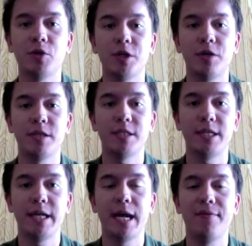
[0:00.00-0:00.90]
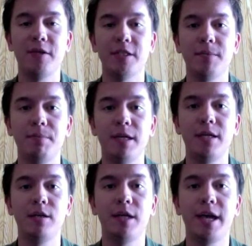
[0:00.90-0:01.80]
North Dakota State obviously
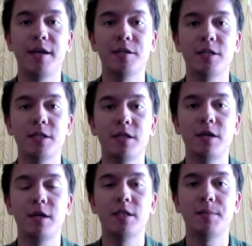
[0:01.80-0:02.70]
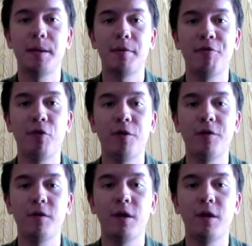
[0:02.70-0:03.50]
beat Kansas September 4th.